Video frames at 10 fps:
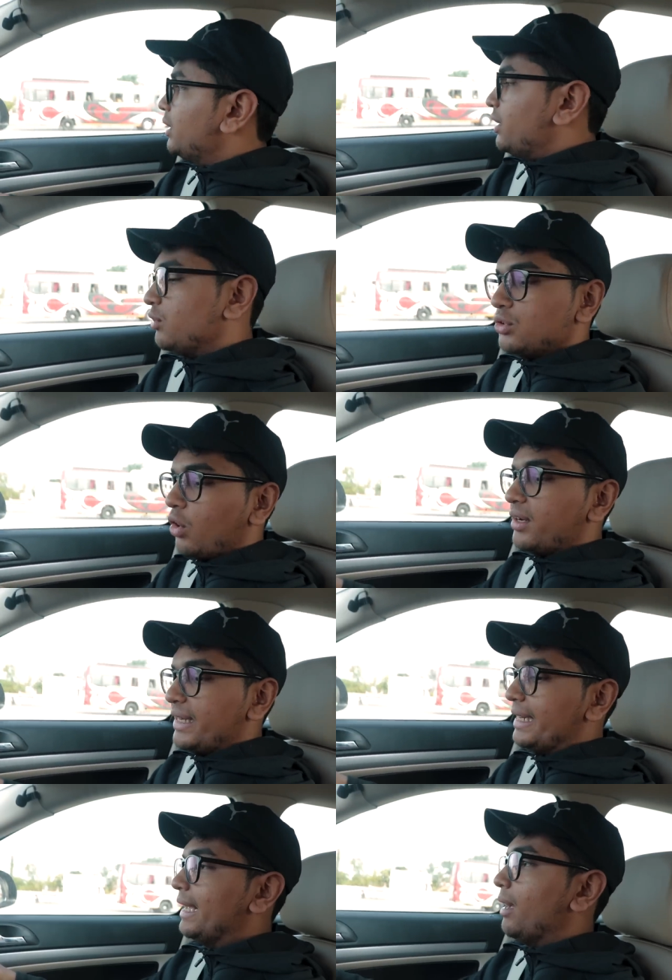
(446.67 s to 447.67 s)
it was not
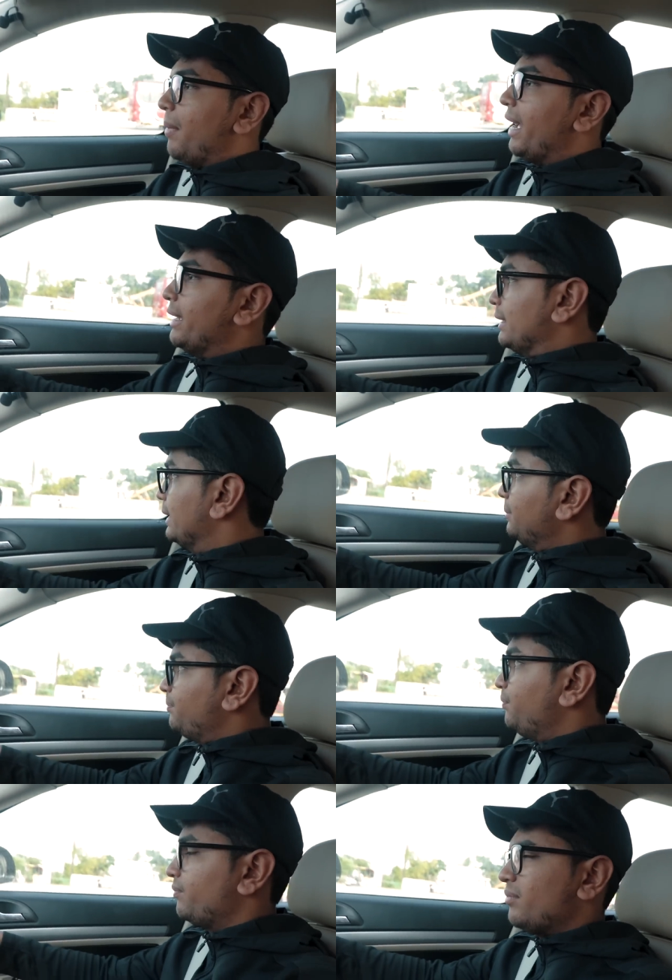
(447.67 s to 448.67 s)
reading apparently,
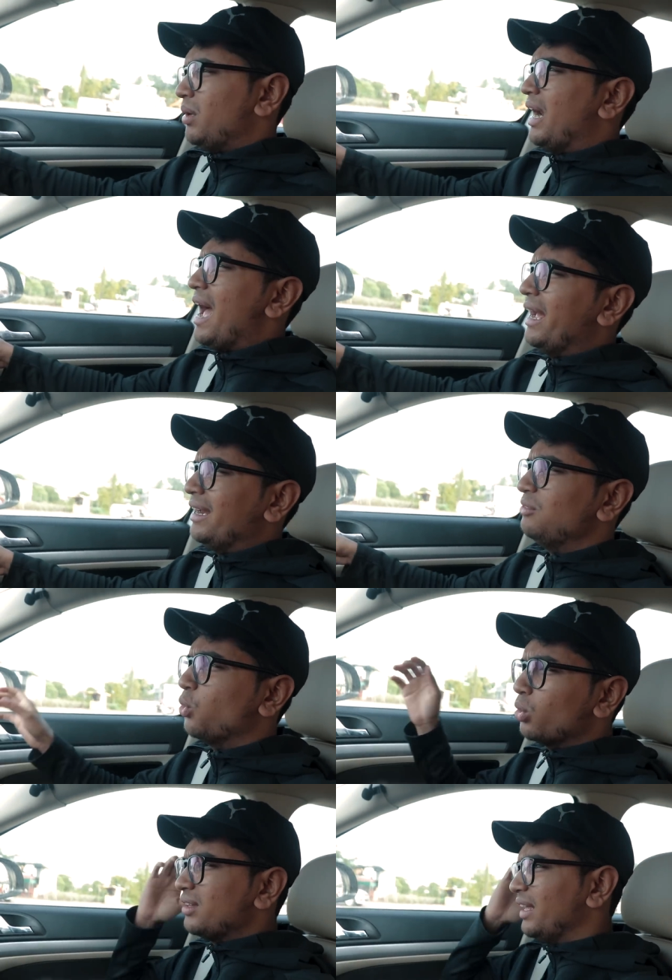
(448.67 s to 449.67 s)
but I
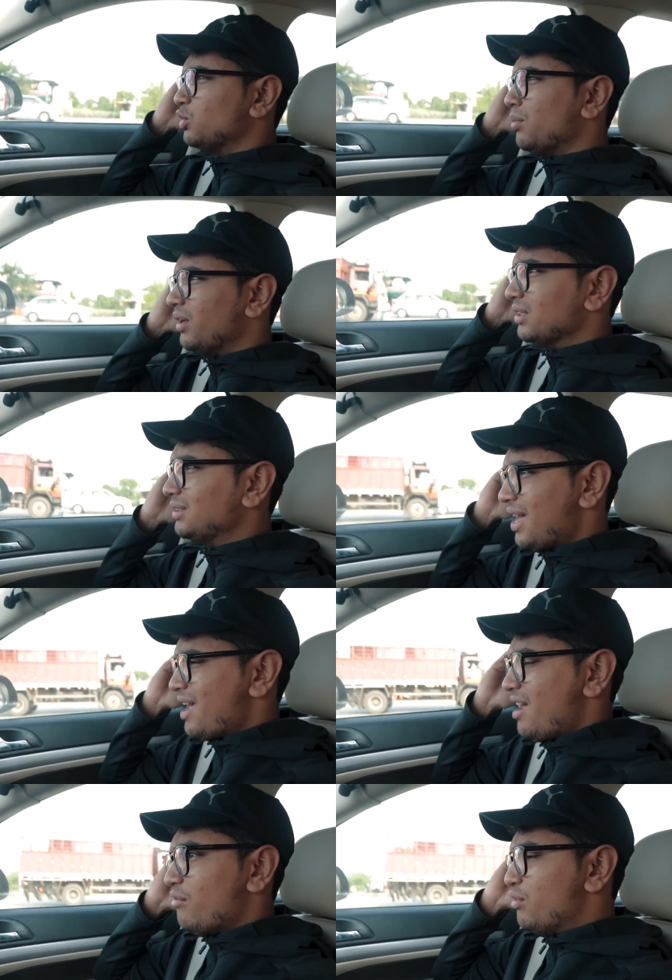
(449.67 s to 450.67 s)
don't think so, because
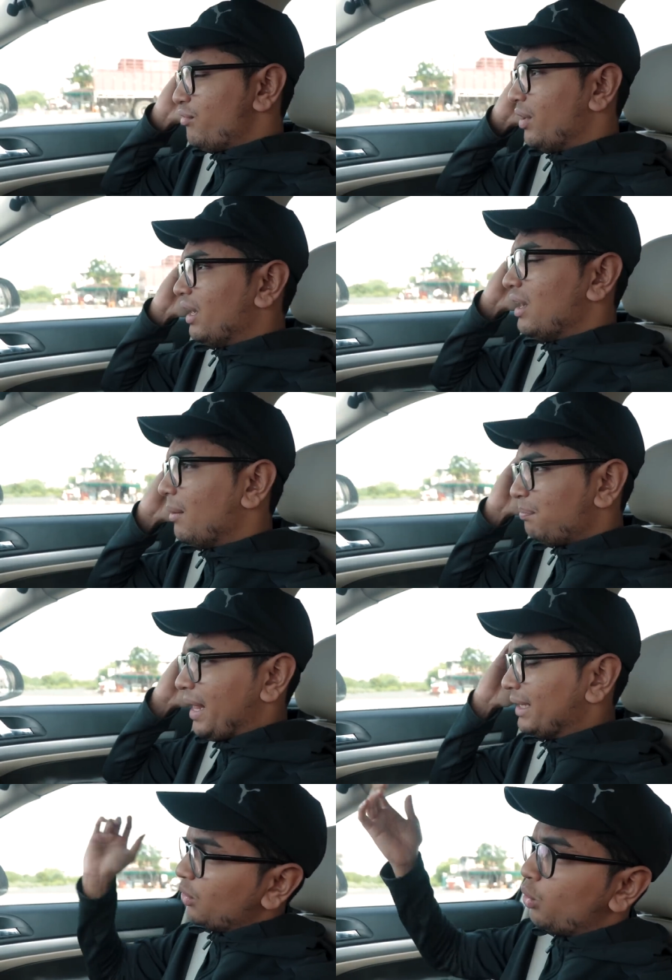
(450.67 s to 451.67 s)
we filled up,
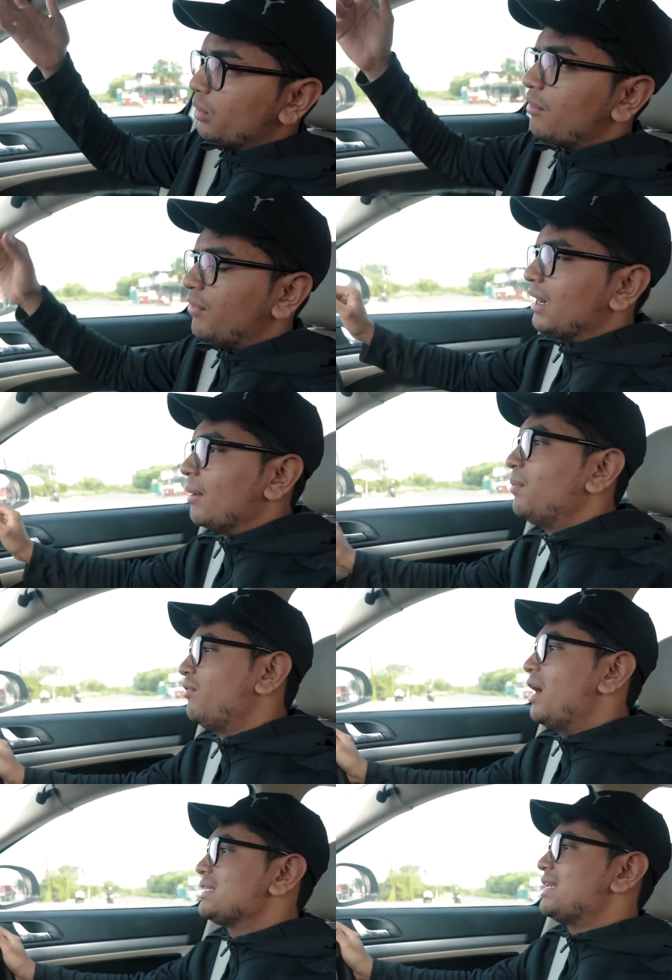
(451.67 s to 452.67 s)
like the owner filled up the
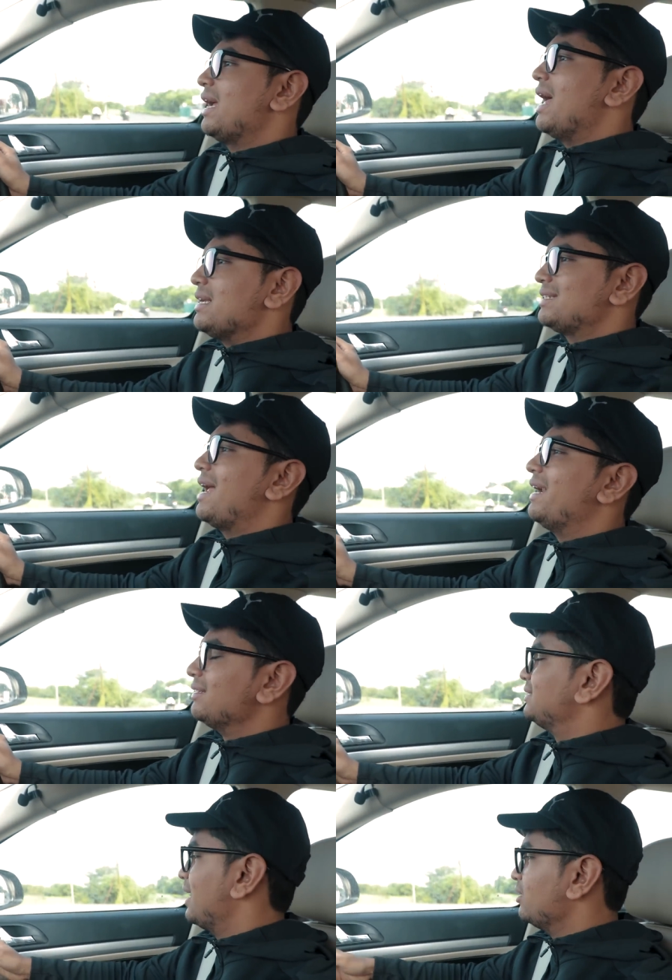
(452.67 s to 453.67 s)
FASTag last night
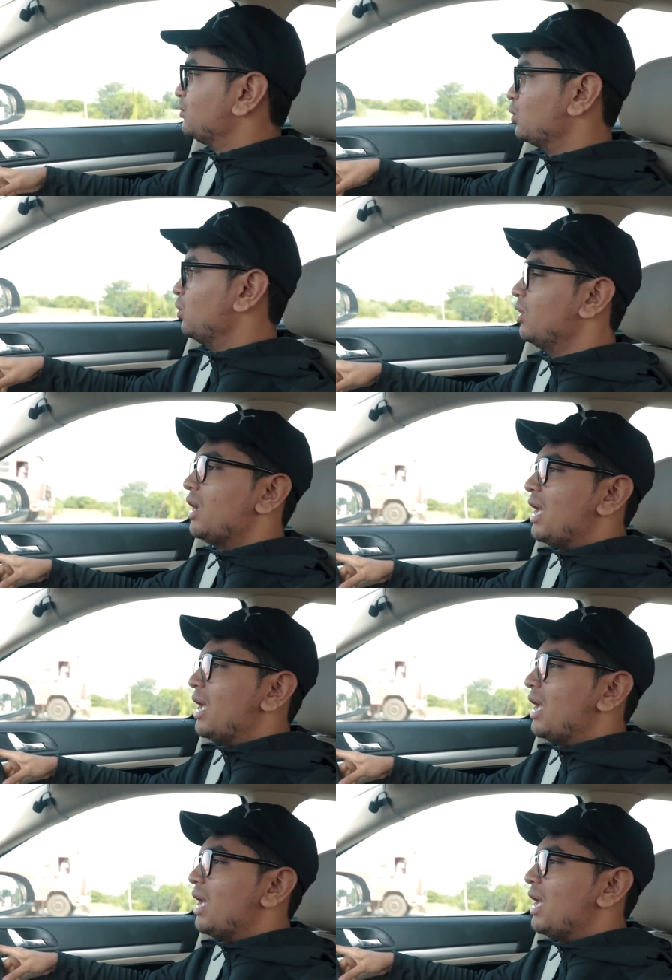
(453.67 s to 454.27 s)
itself, so